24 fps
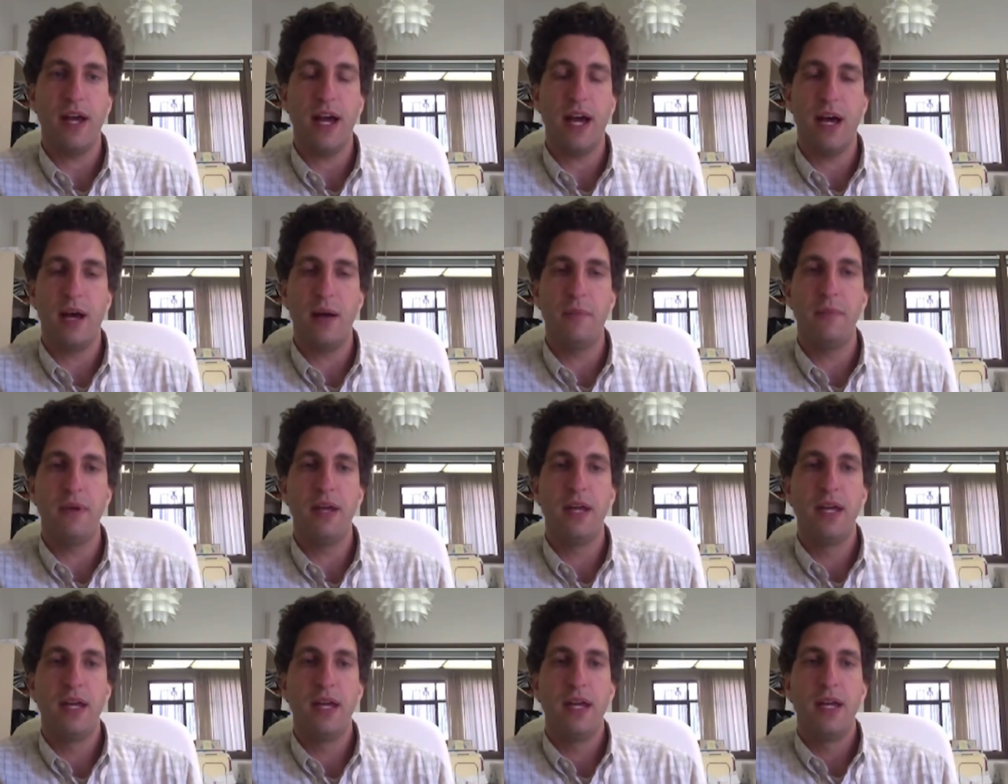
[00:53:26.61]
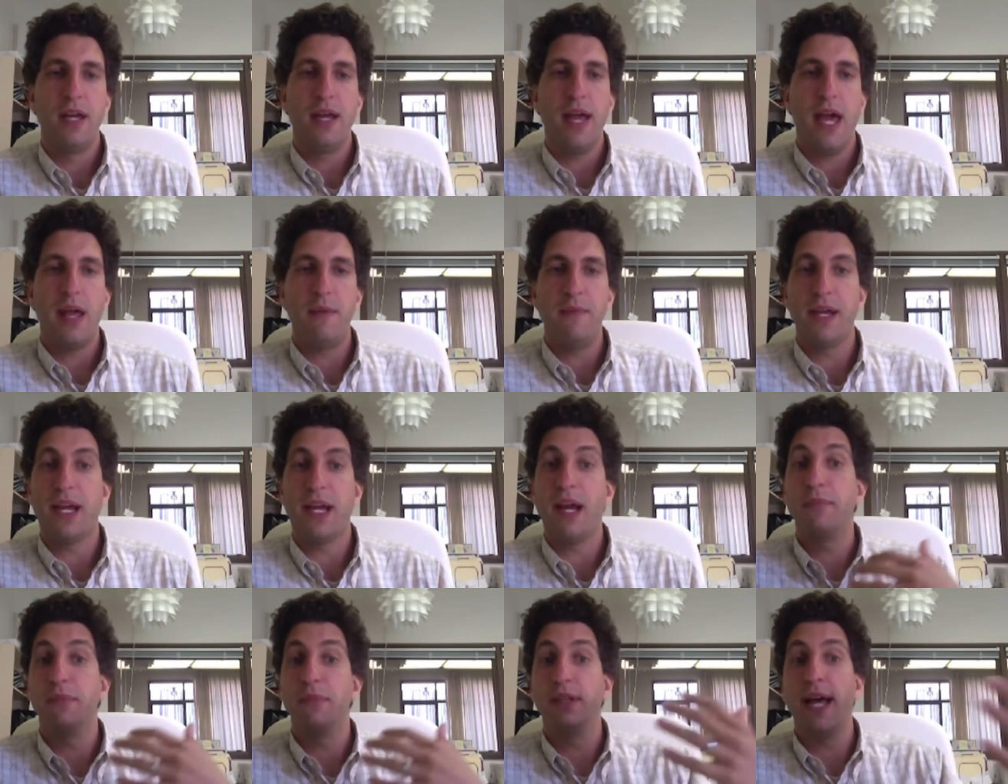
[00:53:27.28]
and
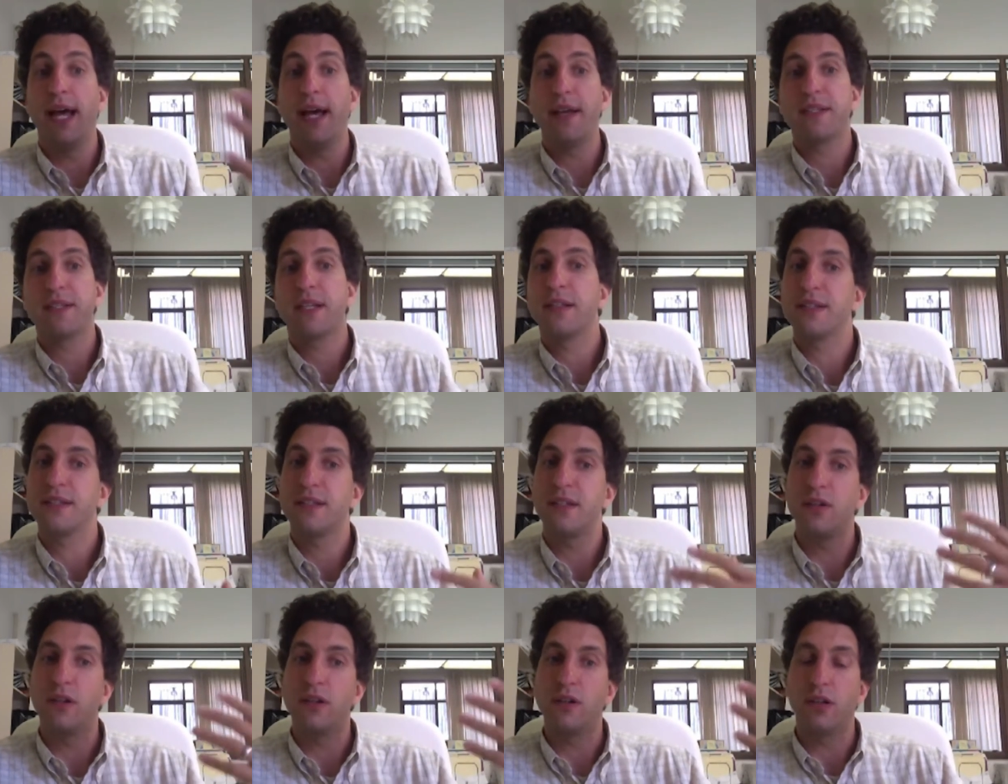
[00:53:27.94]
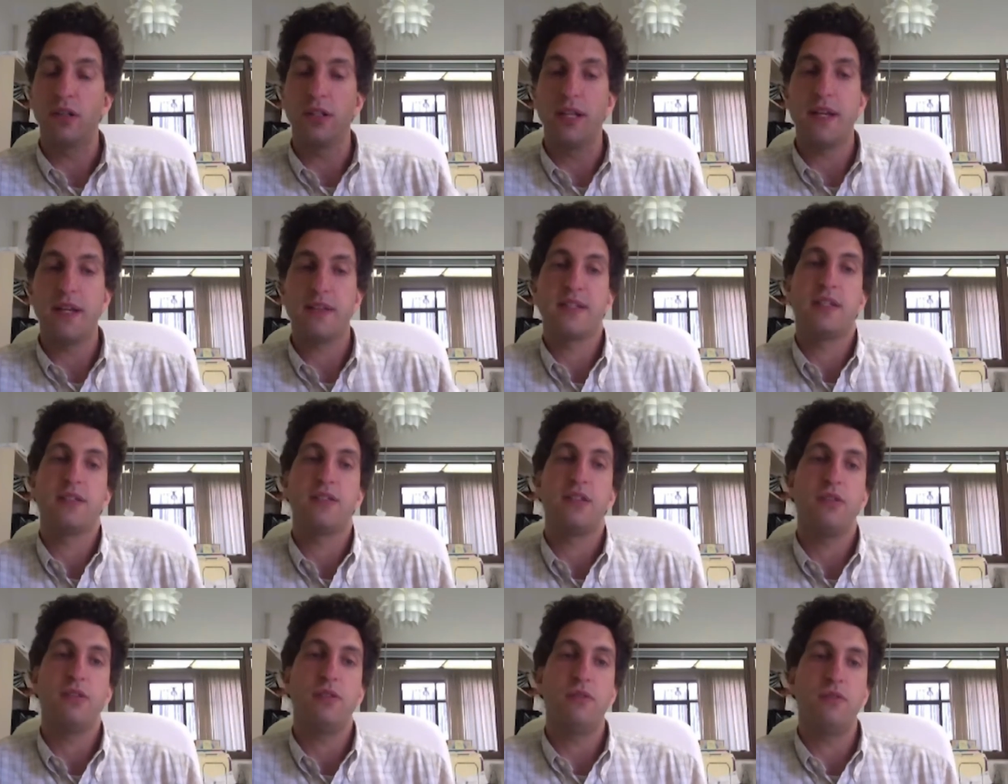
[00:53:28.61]
become less concerned or less
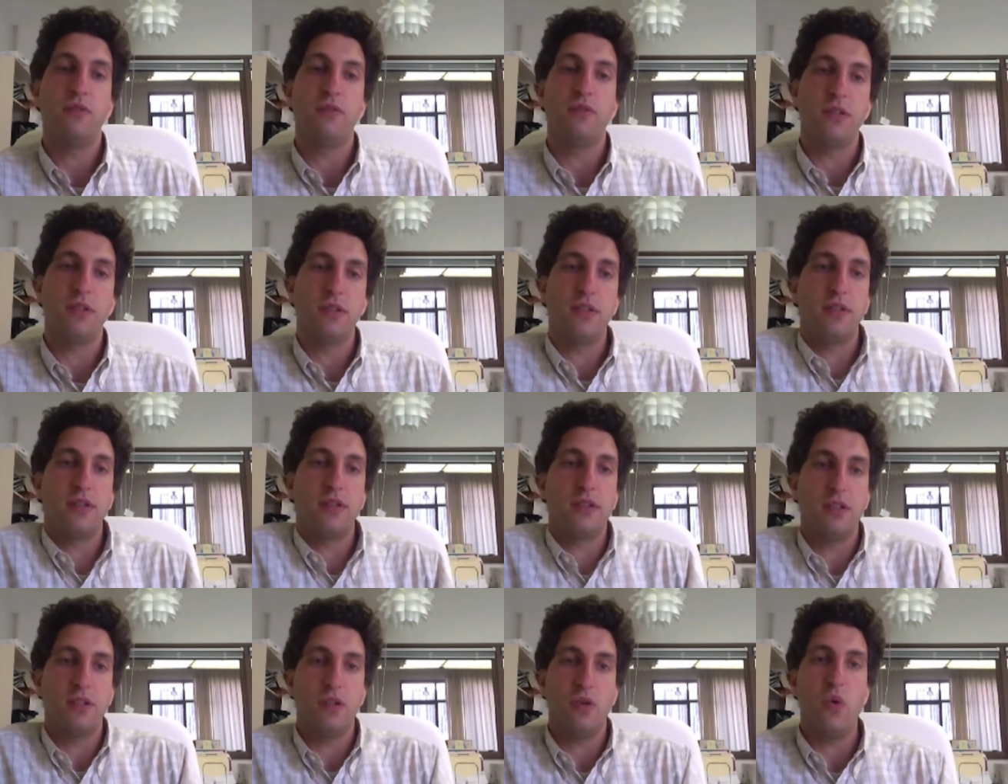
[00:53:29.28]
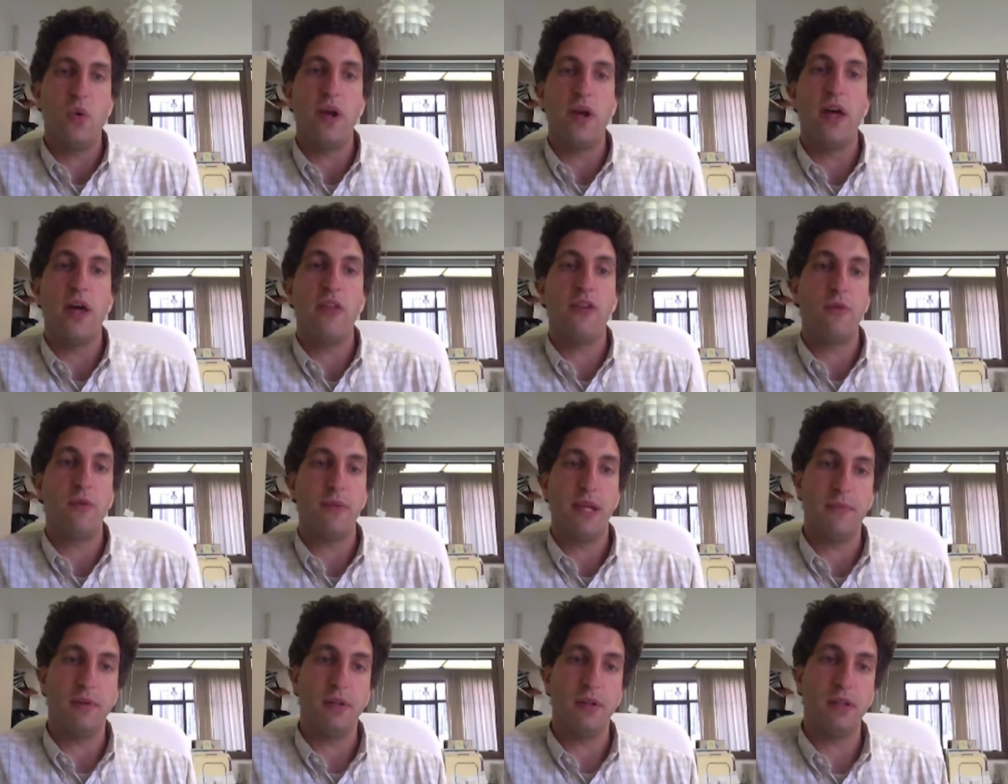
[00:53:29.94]
attuned to what other
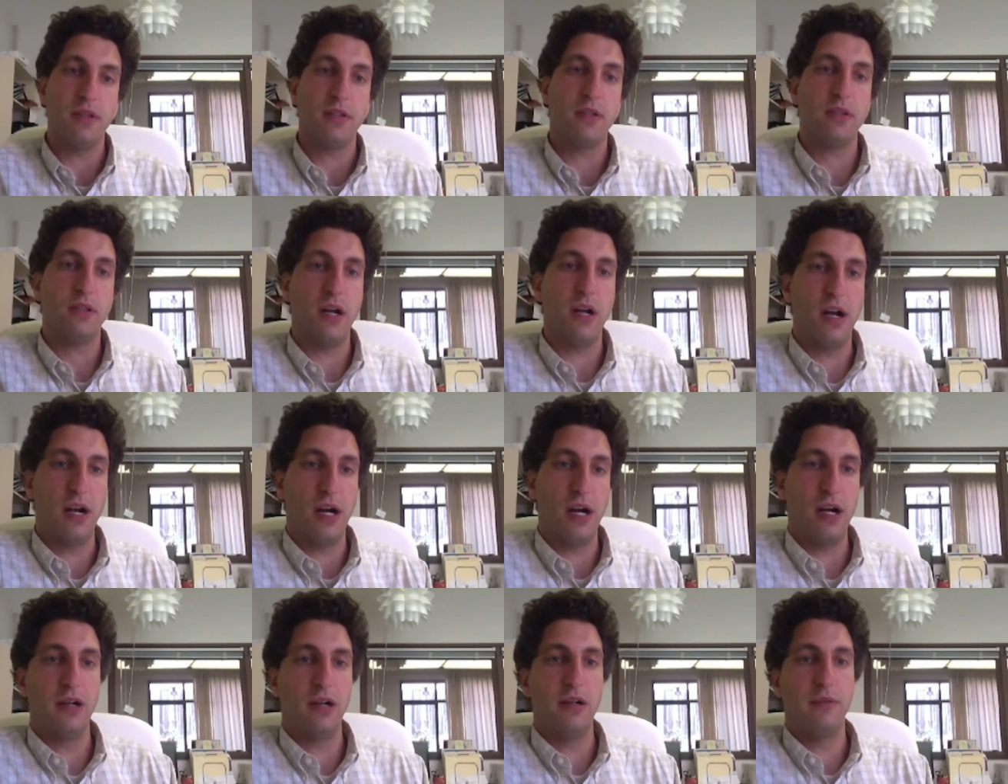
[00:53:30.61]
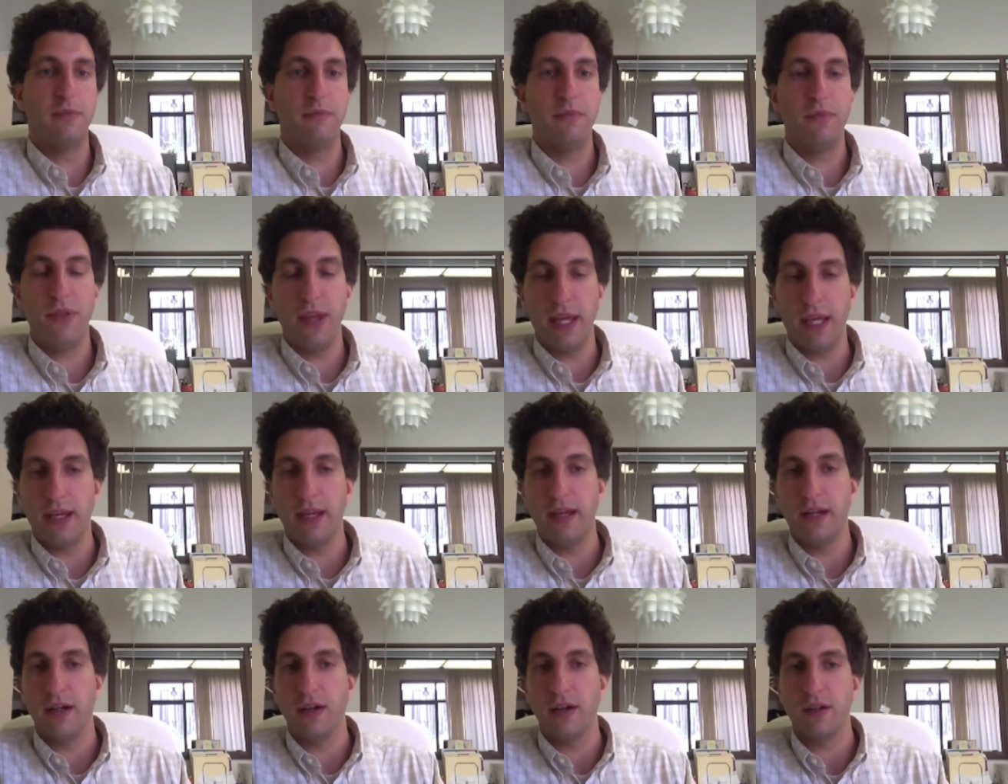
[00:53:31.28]
people are
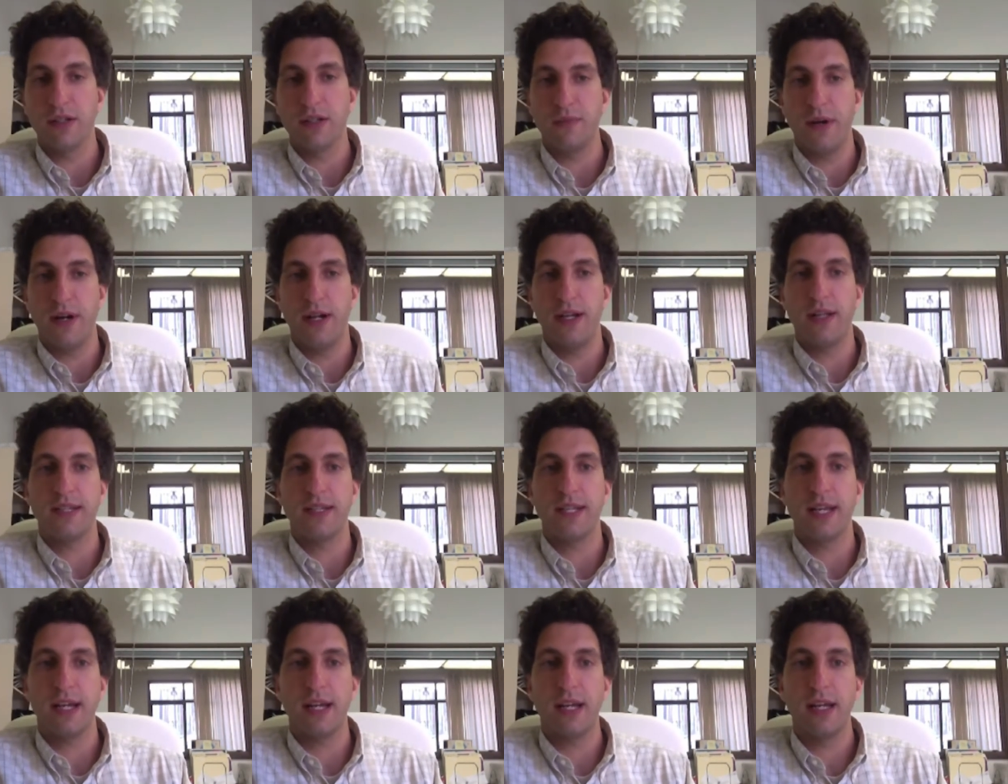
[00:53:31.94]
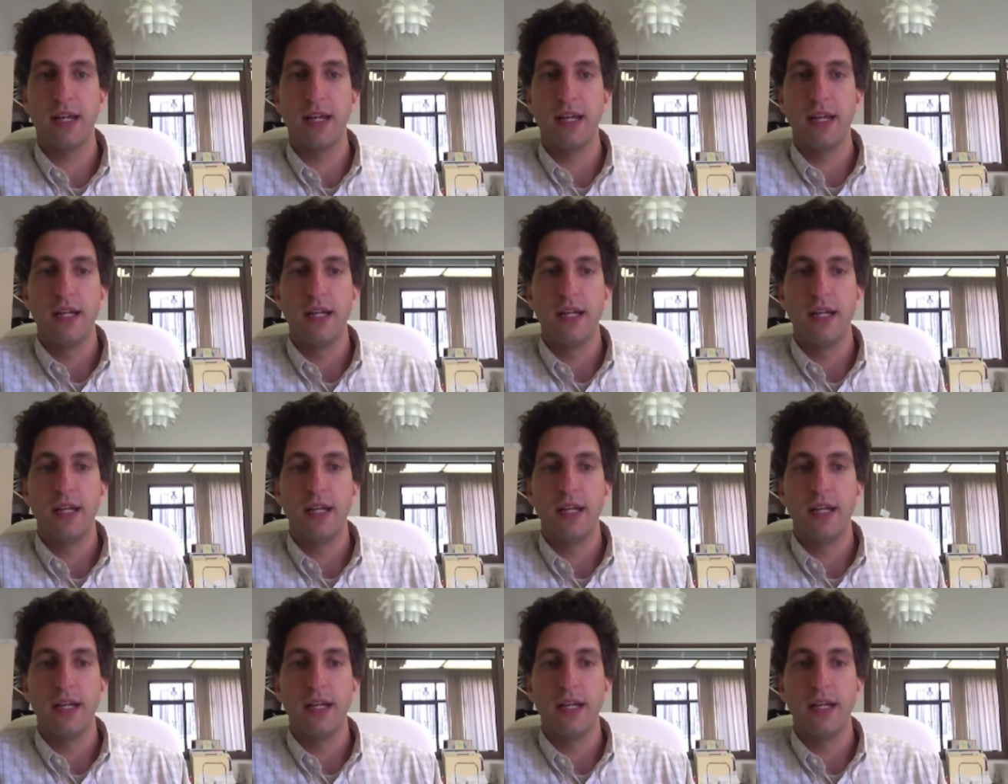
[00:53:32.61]
thinking or experiencing.